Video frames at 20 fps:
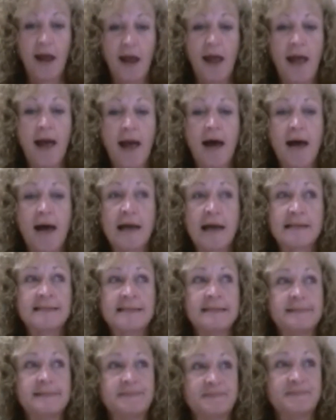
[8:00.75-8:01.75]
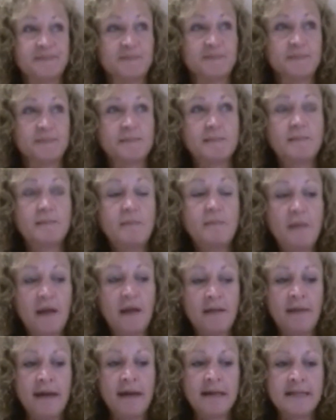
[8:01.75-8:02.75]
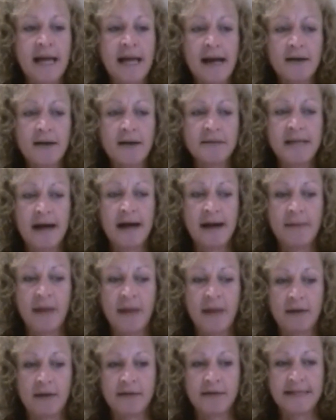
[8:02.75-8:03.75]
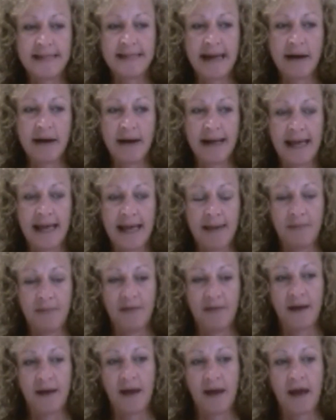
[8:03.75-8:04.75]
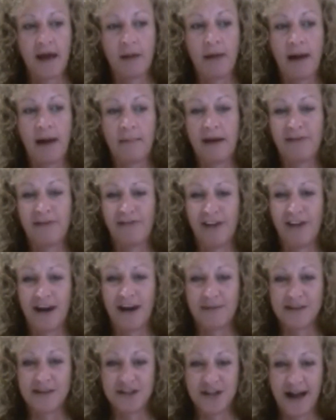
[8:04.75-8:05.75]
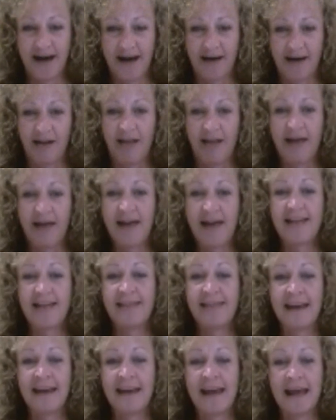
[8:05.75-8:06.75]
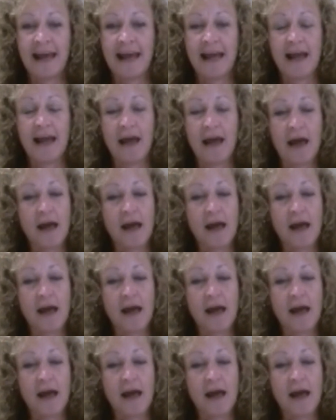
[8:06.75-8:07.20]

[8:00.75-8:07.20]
And the entire time that I was there, I kept thinking about my friend Michelle, thinking,